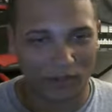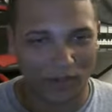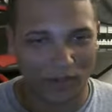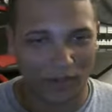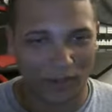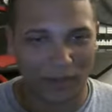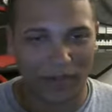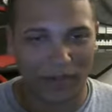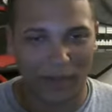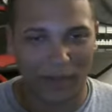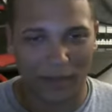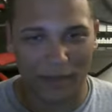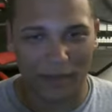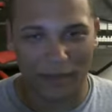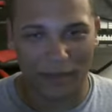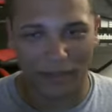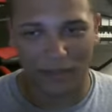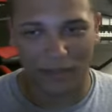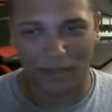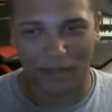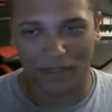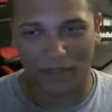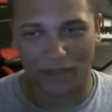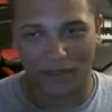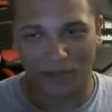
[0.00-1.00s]
People, a lot of people
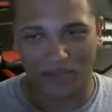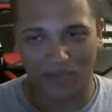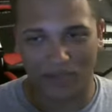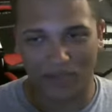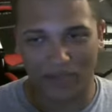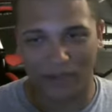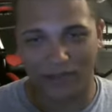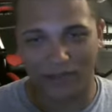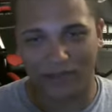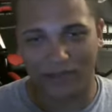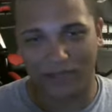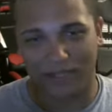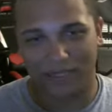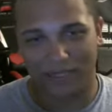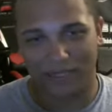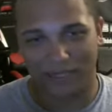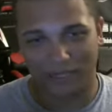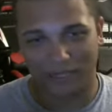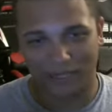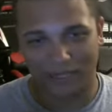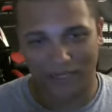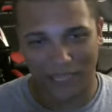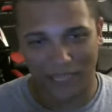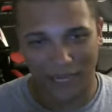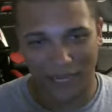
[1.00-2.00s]
don't do it.
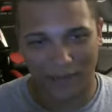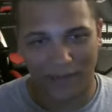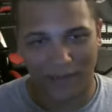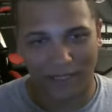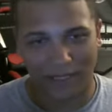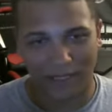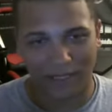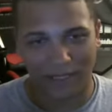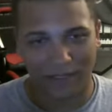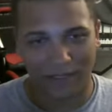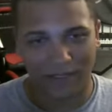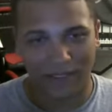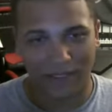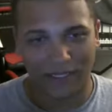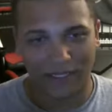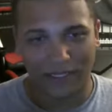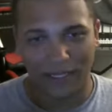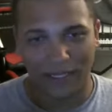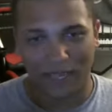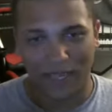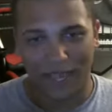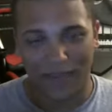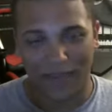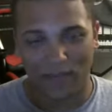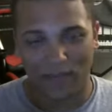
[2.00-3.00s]
It's got to be done,
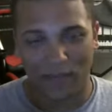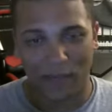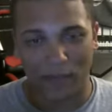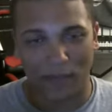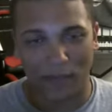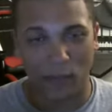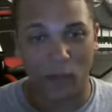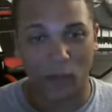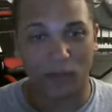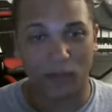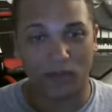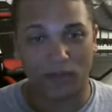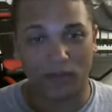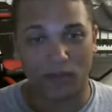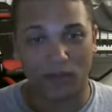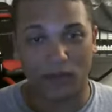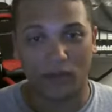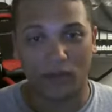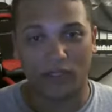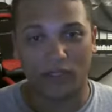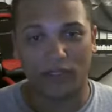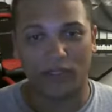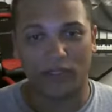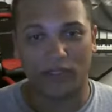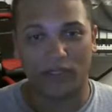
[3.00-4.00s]
and people will
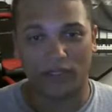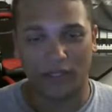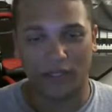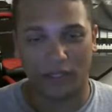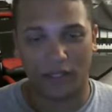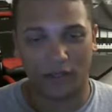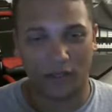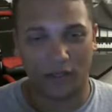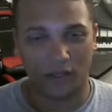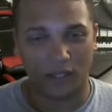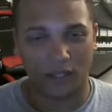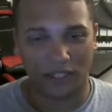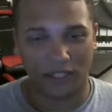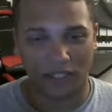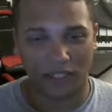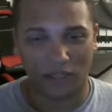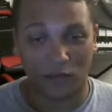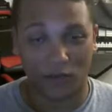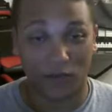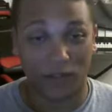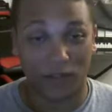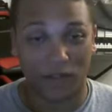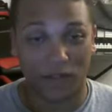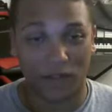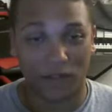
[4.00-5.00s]
notice. They'll notice. It's
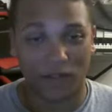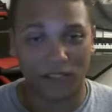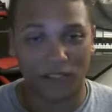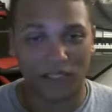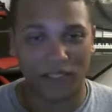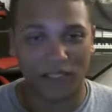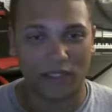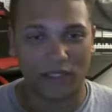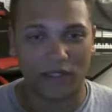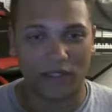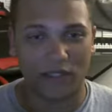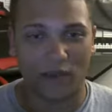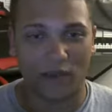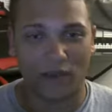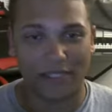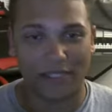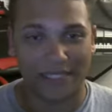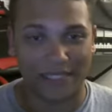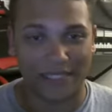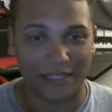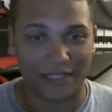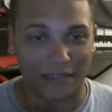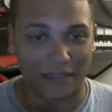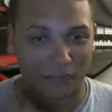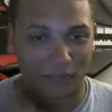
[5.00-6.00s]
one of the first things they'll notice is
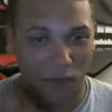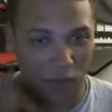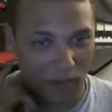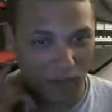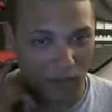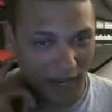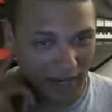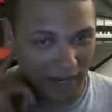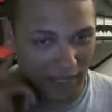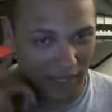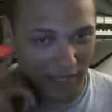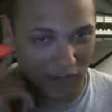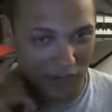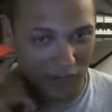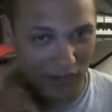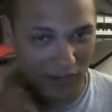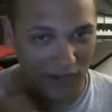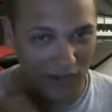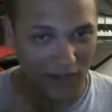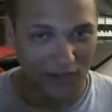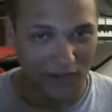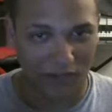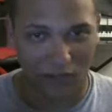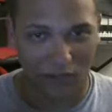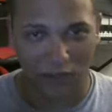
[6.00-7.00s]
that the formatting's
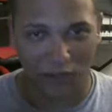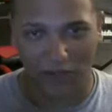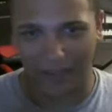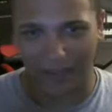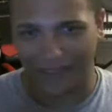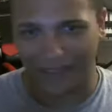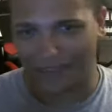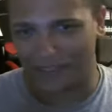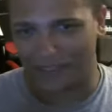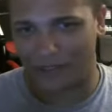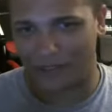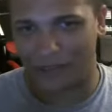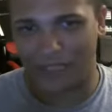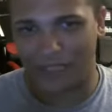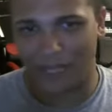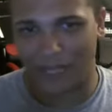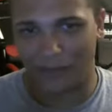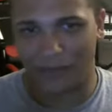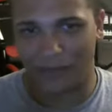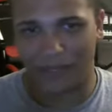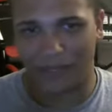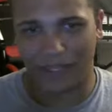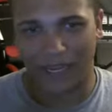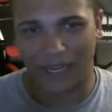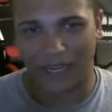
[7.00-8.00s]
wrong, or like there's no
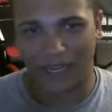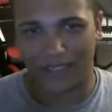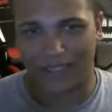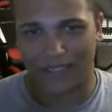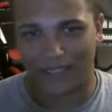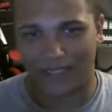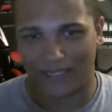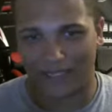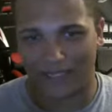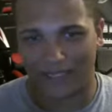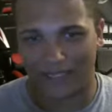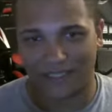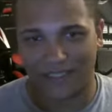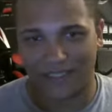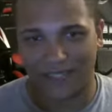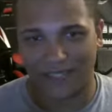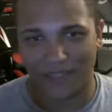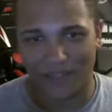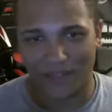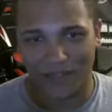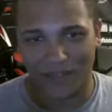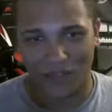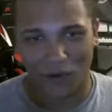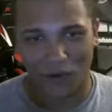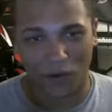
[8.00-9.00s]
table of contents,
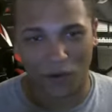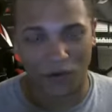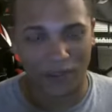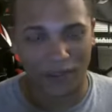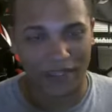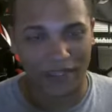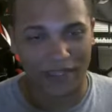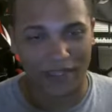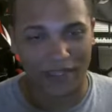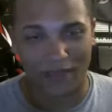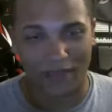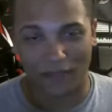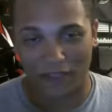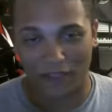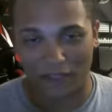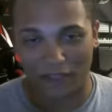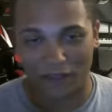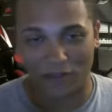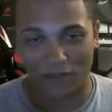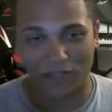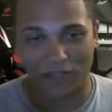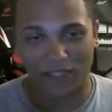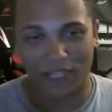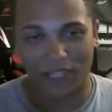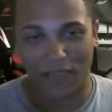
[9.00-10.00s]
or like if they
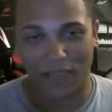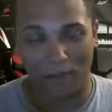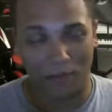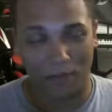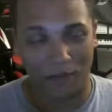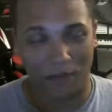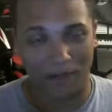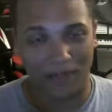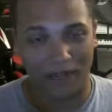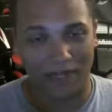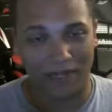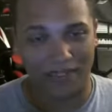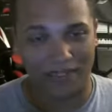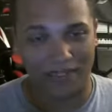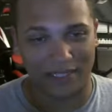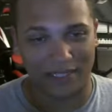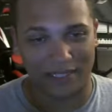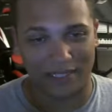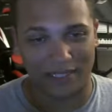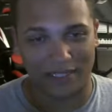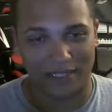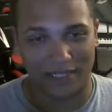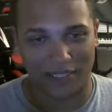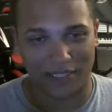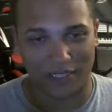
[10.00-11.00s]
use the table of contents,
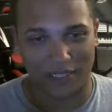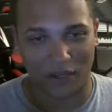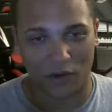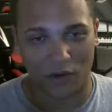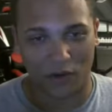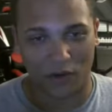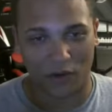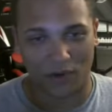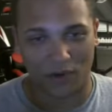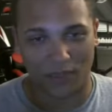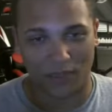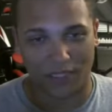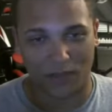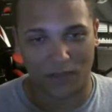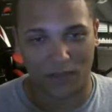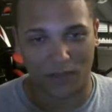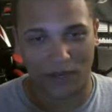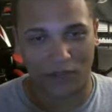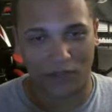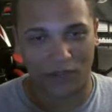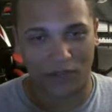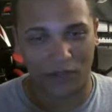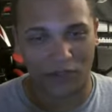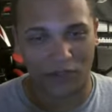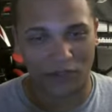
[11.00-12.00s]
it doesn't go to the right
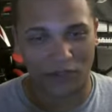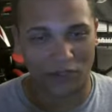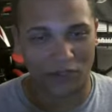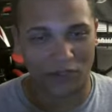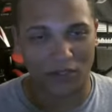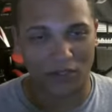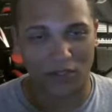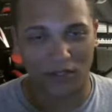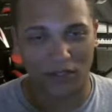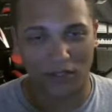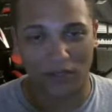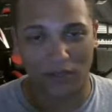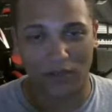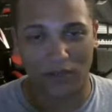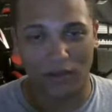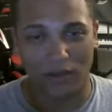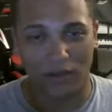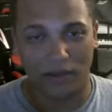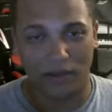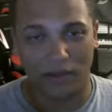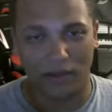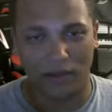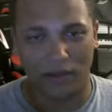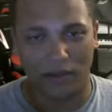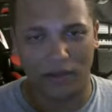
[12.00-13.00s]
spot. Those are
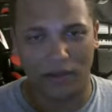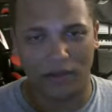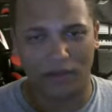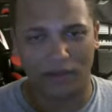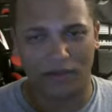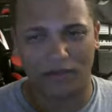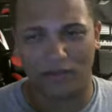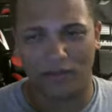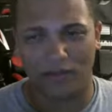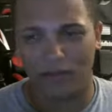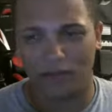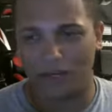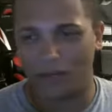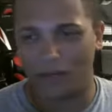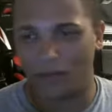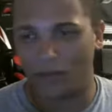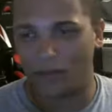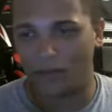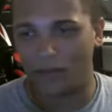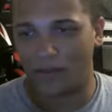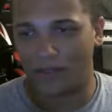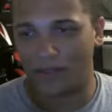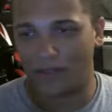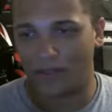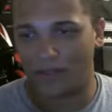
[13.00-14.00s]
uh, very
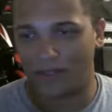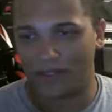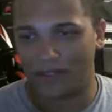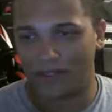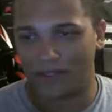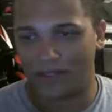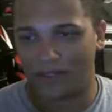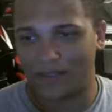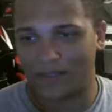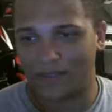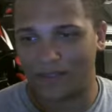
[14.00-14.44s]
important things.